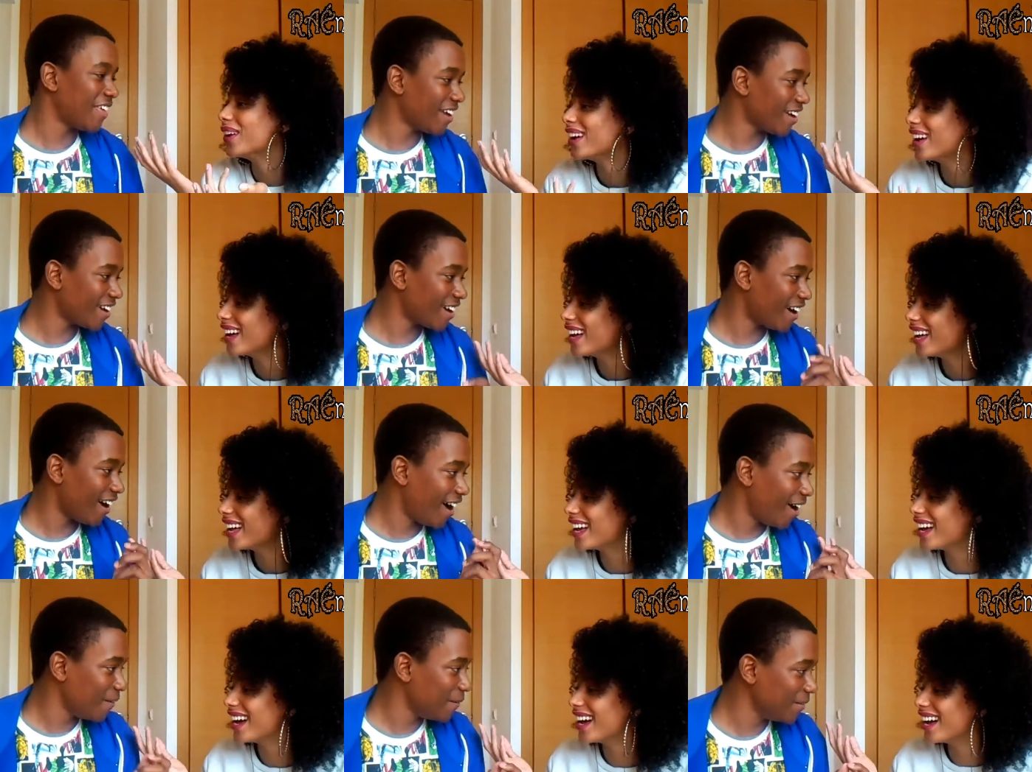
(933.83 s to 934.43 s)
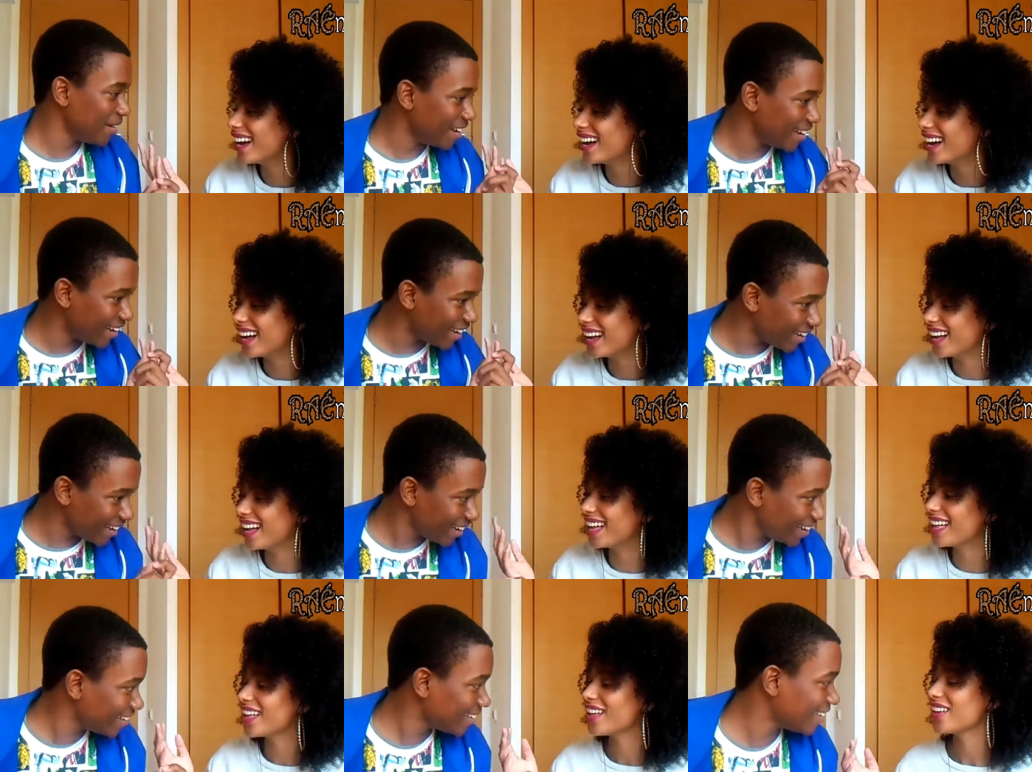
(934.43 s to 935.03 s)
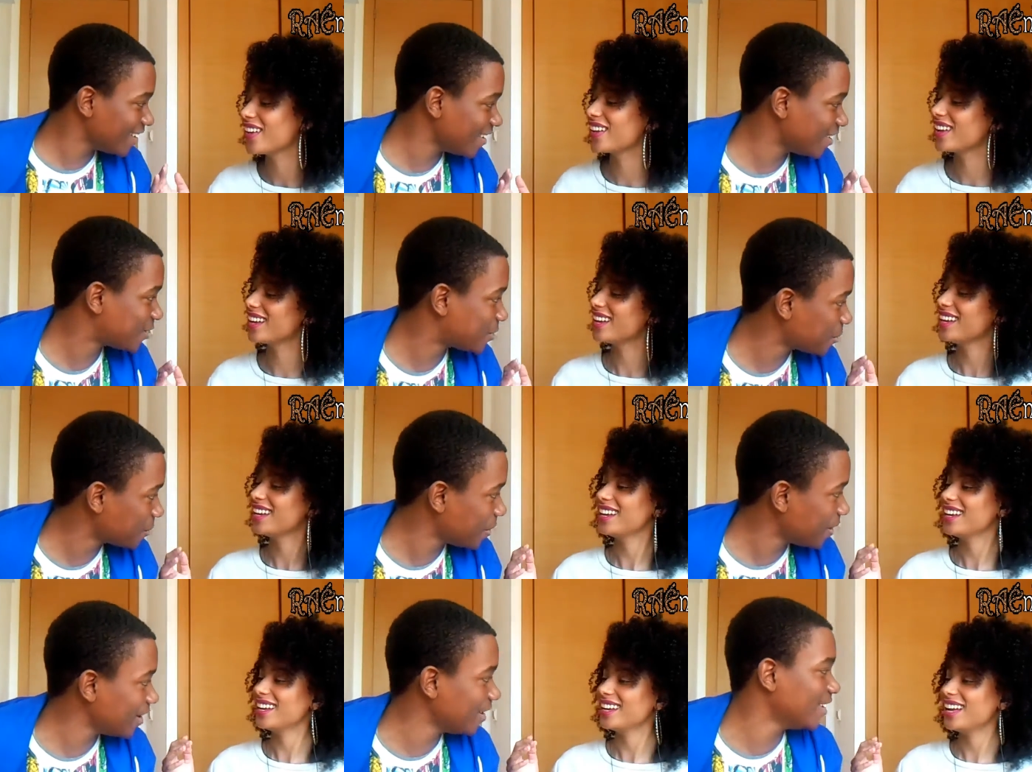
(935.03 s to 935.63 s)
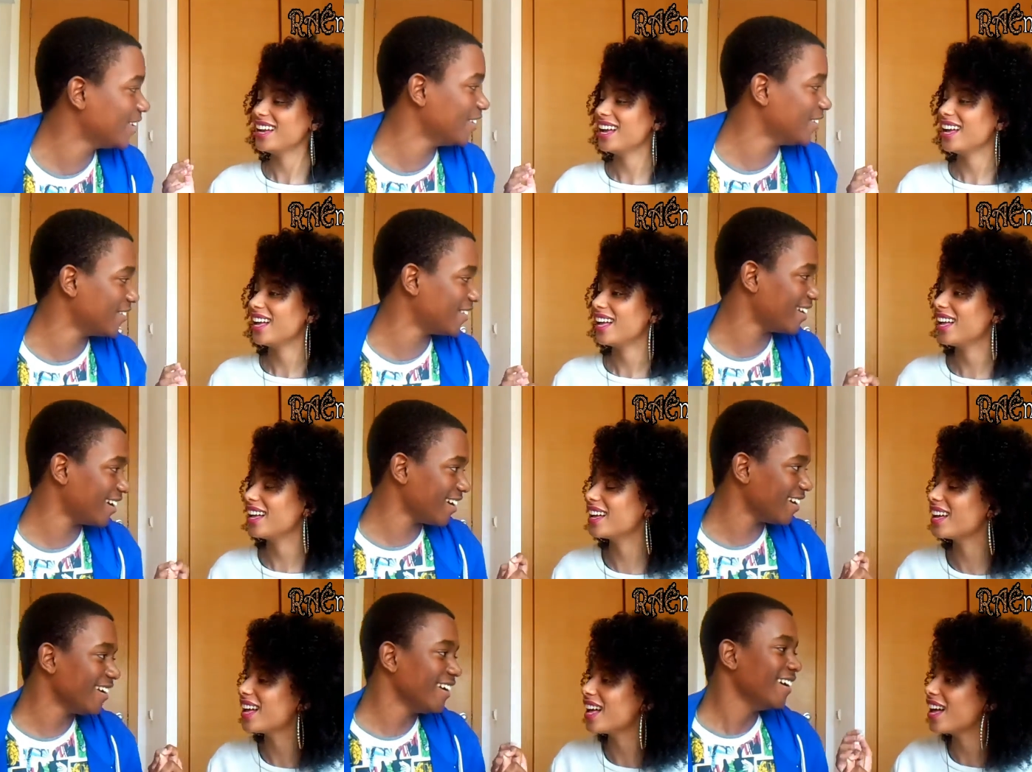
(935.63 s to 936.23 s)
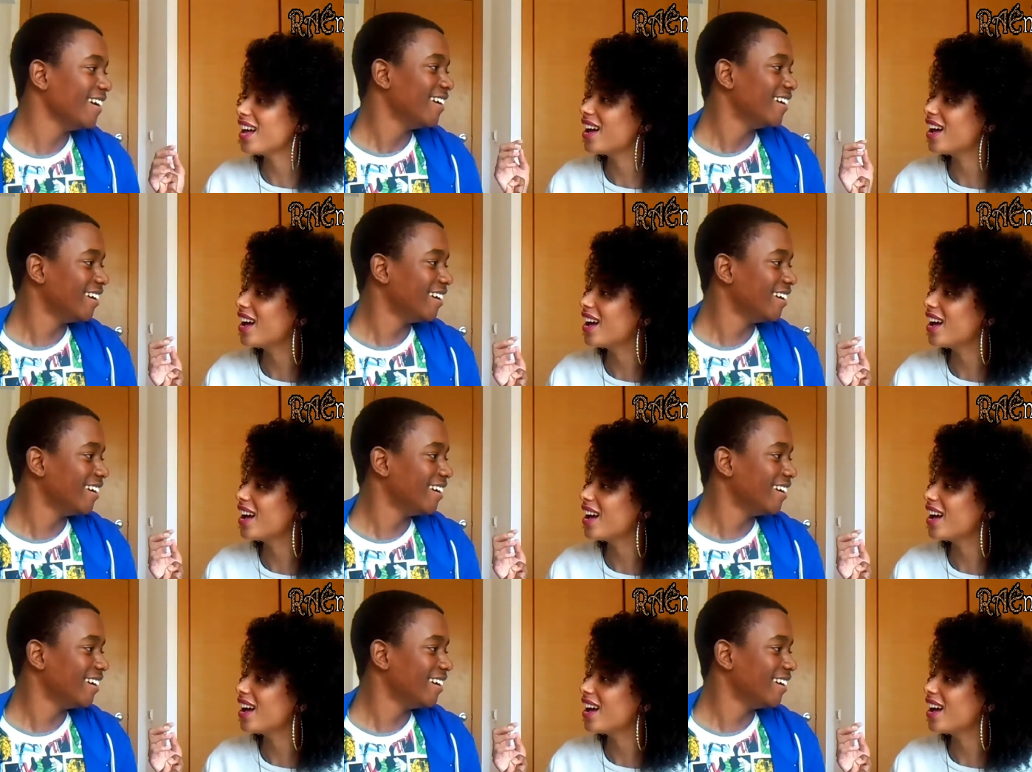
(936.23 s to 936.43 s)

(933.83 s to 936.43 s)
Speaker 1: Think of an English word, Lorraine.